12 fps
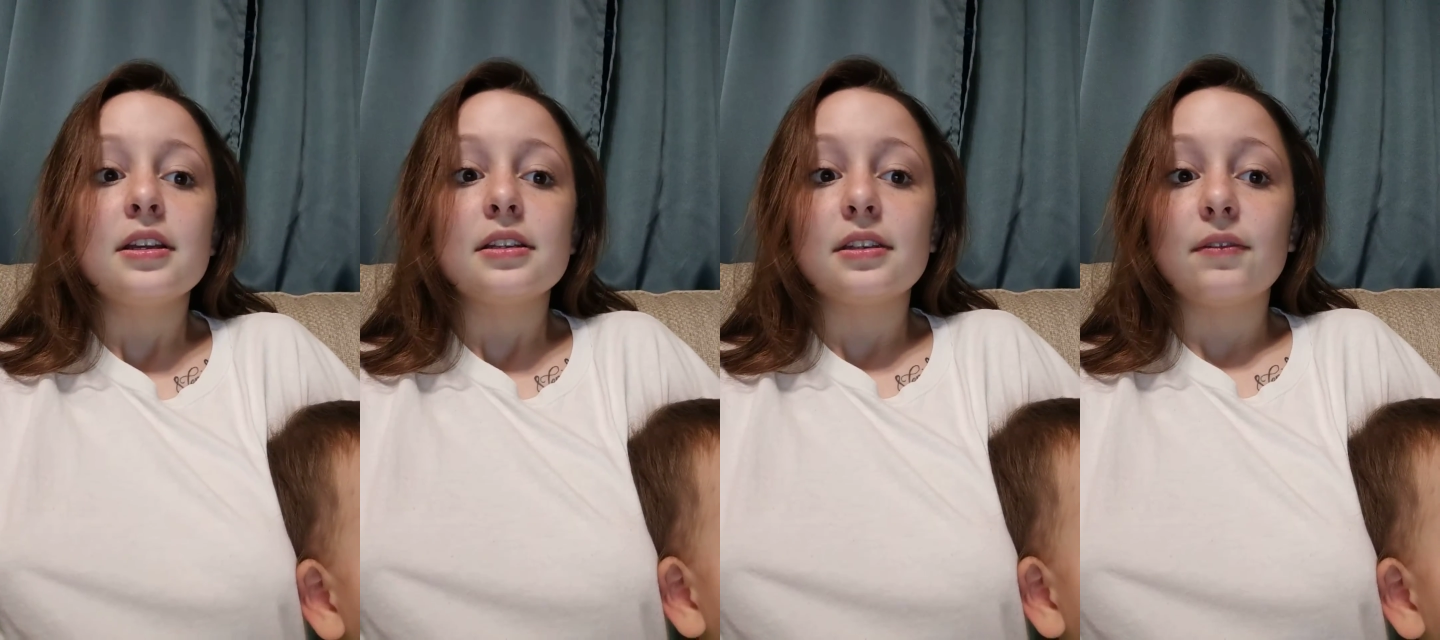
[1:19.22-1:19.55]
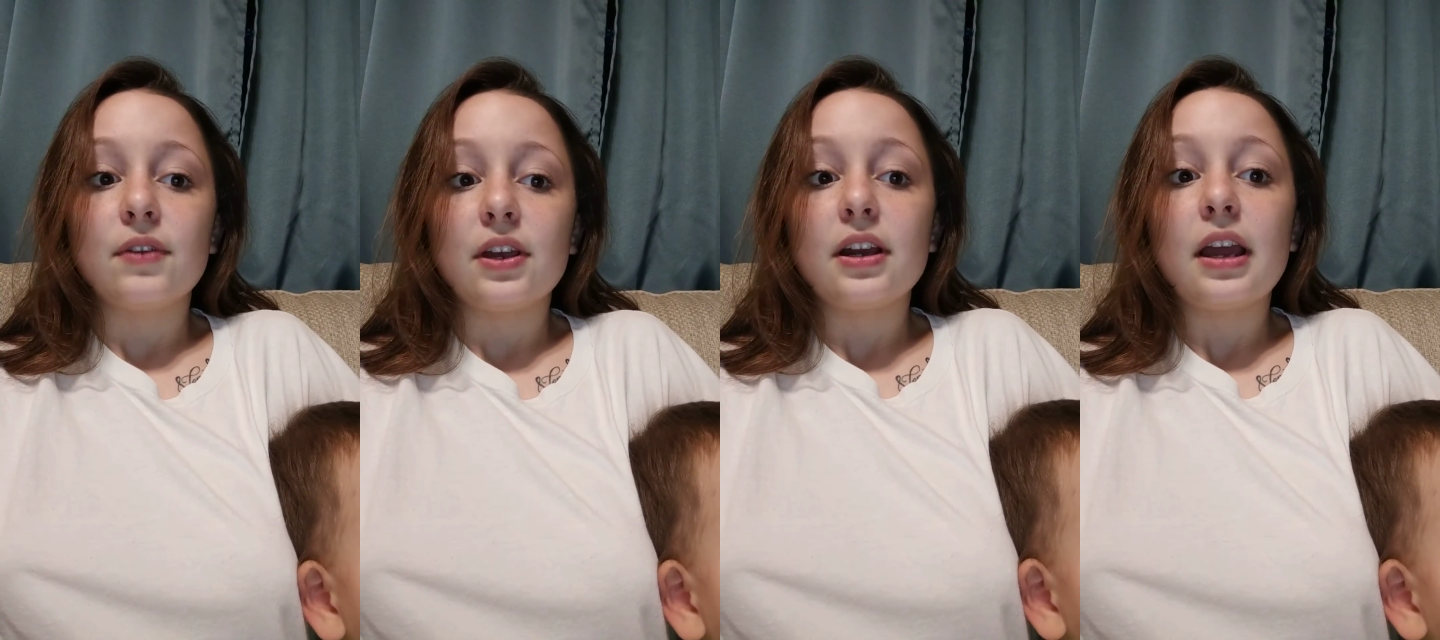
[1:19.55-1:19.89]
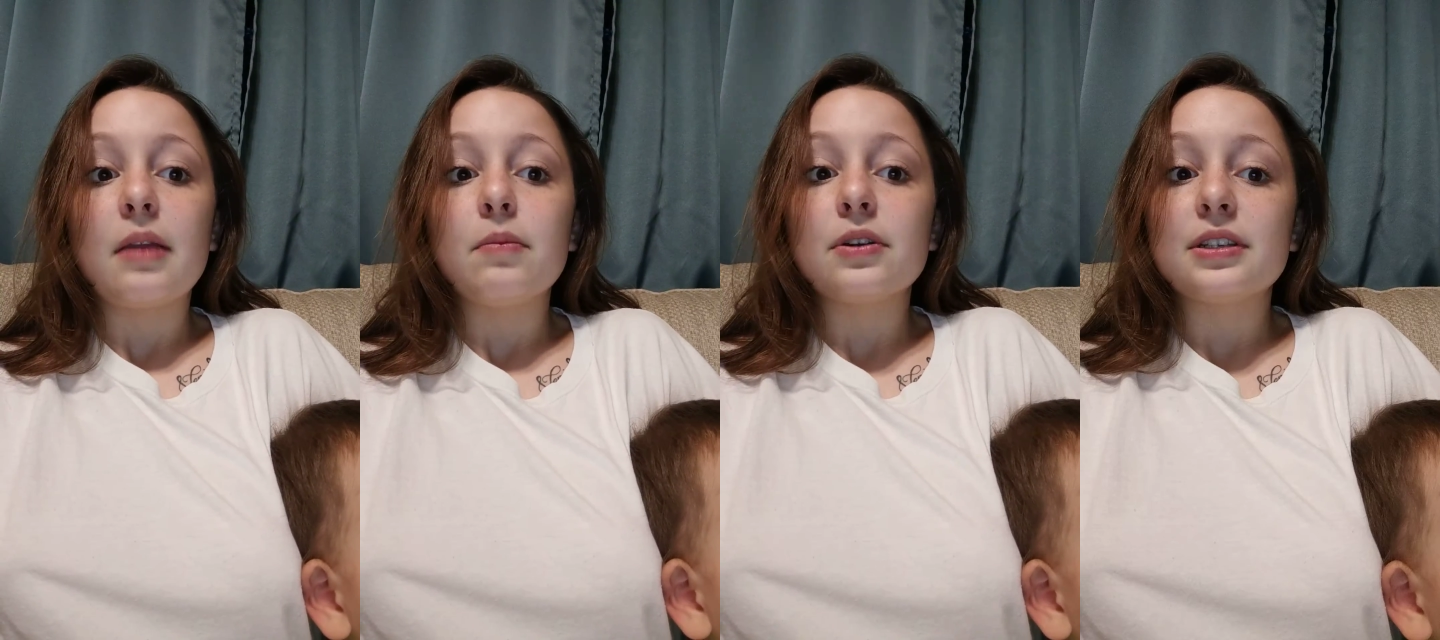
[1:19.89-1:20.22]
Severe
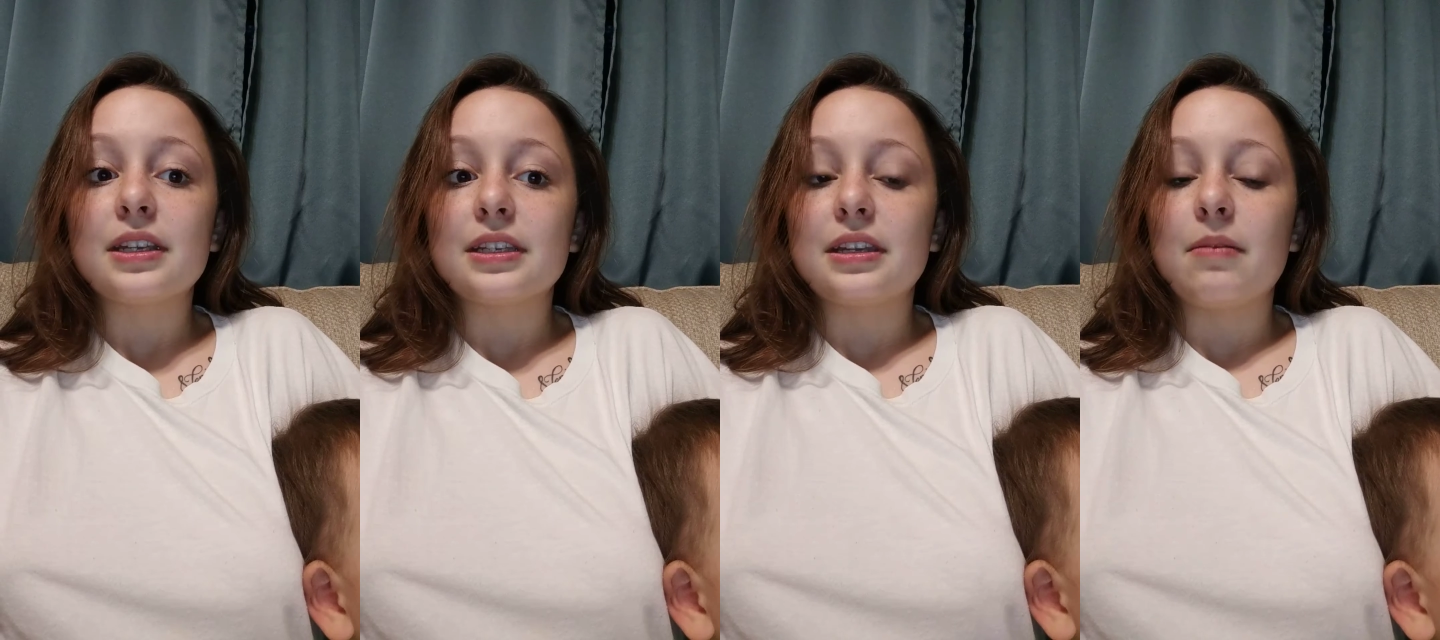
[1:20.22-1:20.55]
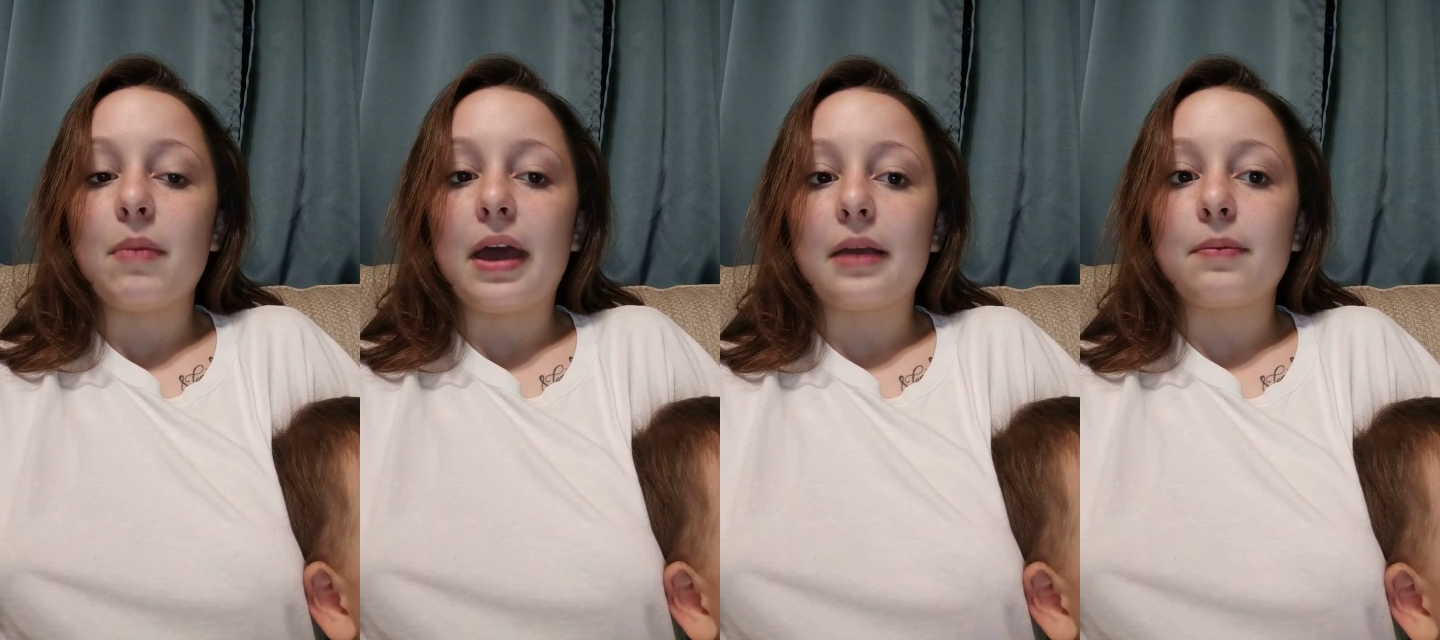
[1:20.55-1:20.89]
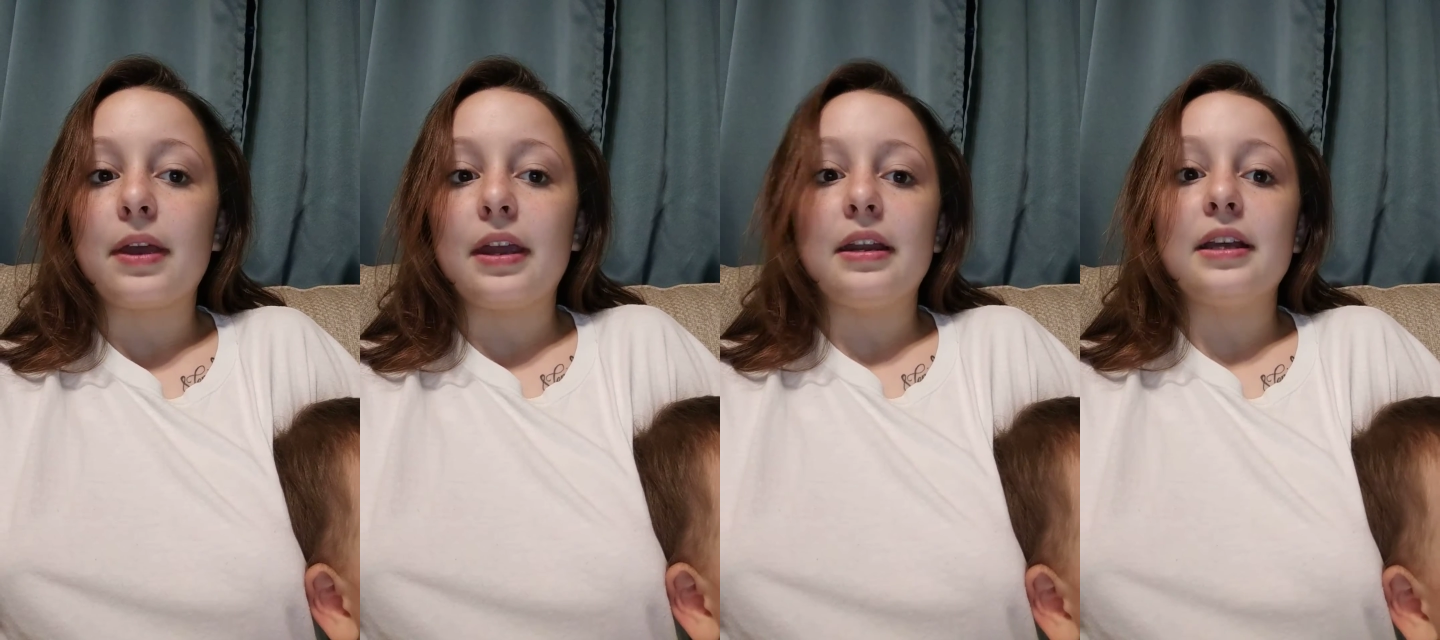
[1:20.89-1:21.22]
and persistent back
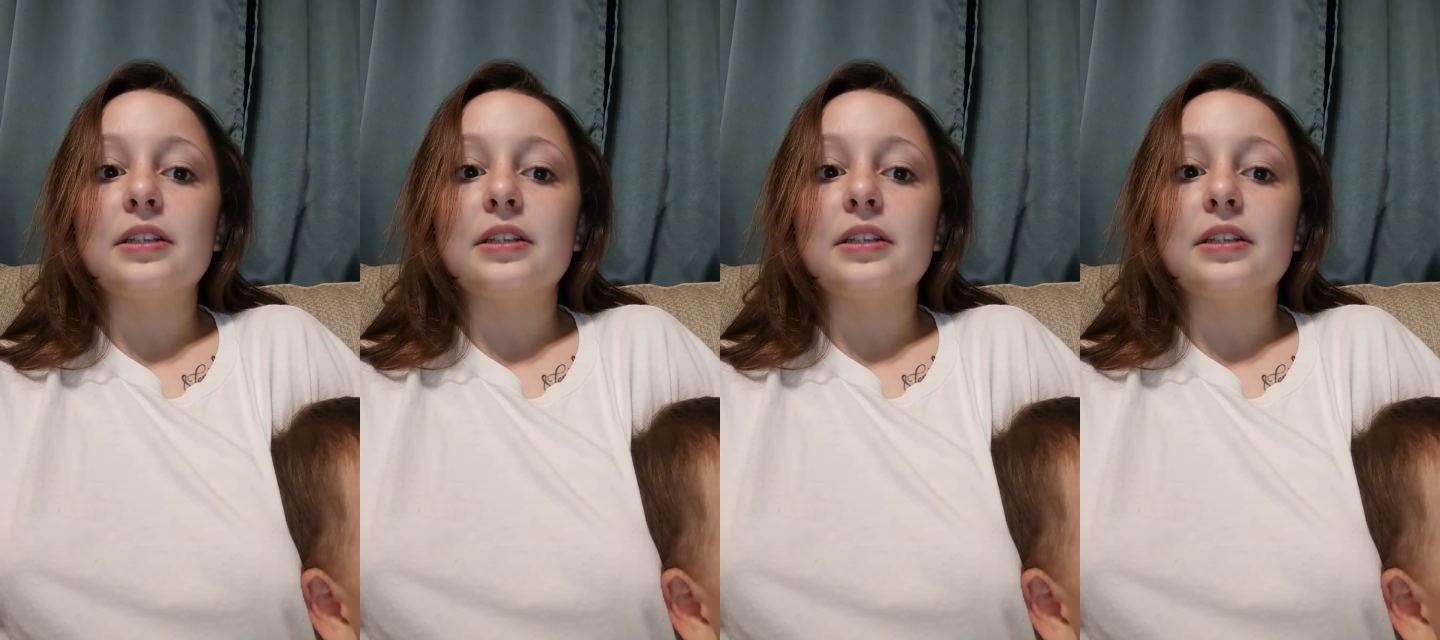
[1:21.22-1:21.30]
pain